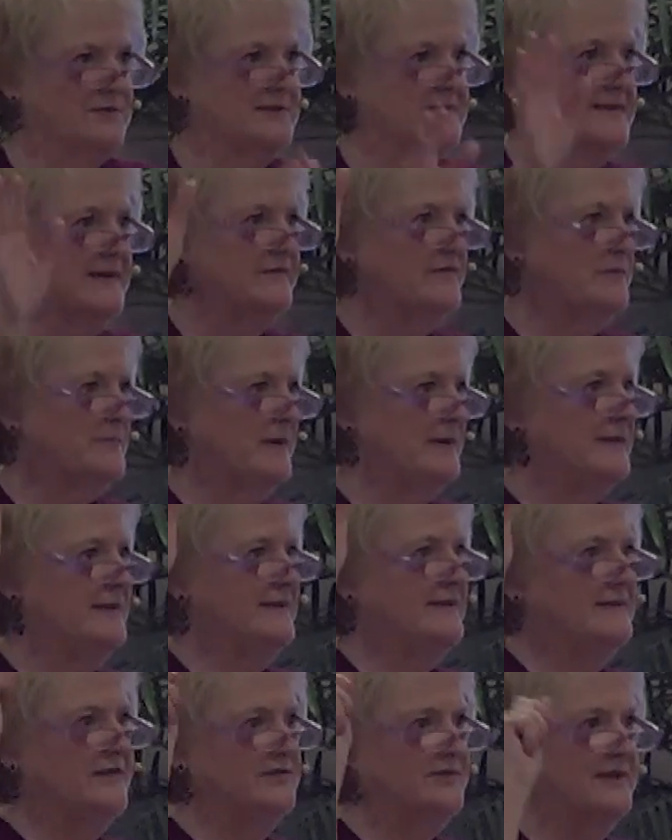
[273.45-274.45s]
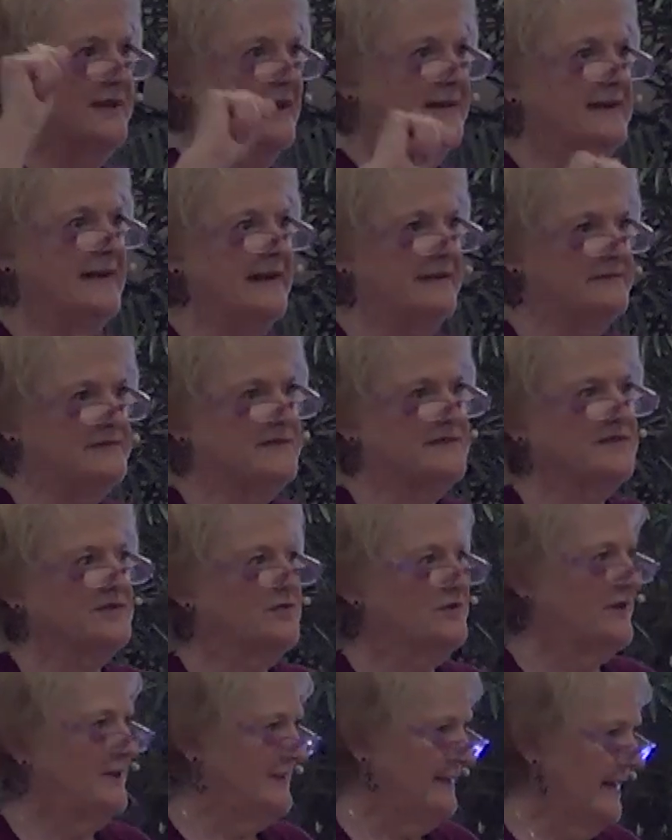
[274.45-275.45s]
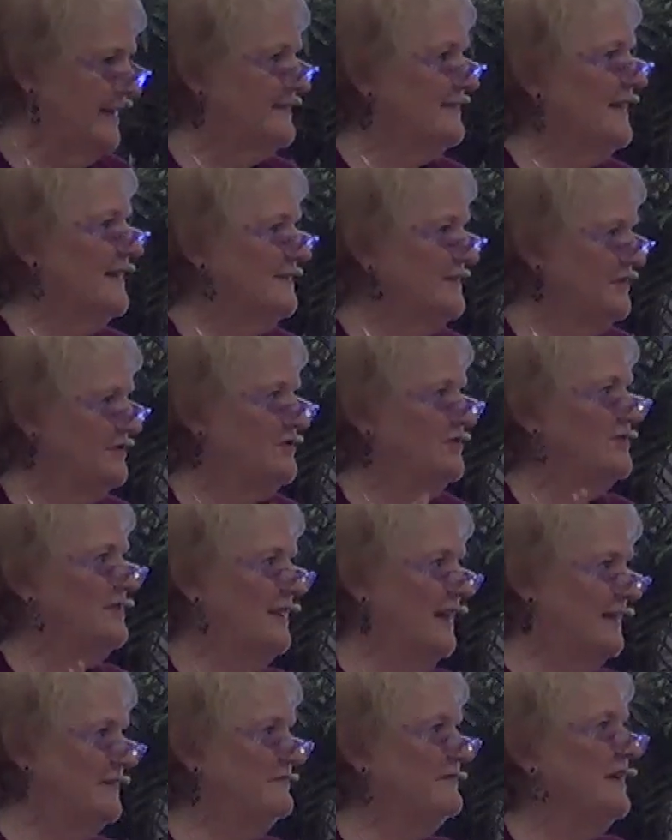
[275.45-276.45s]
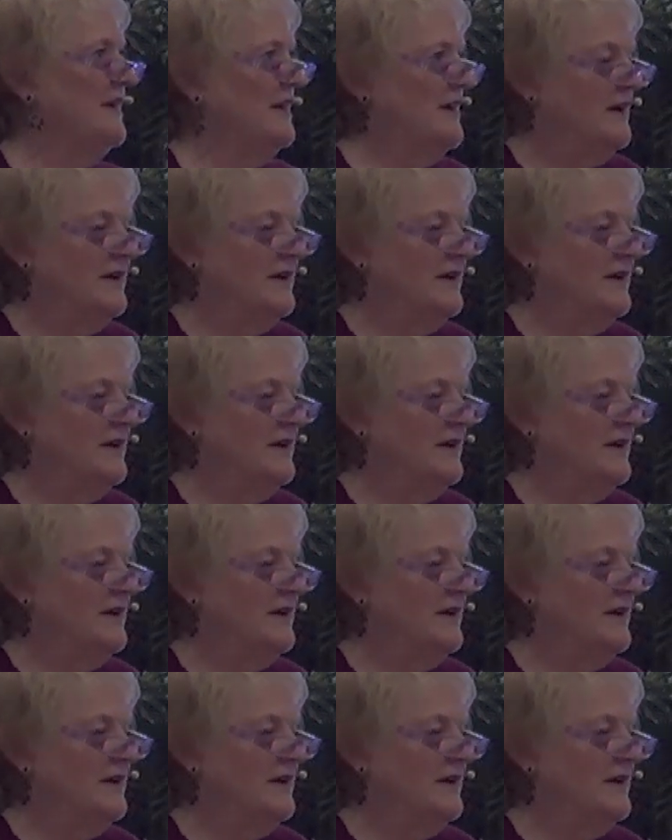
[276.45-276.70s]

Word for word: Does everybody in here not have a story like that in your life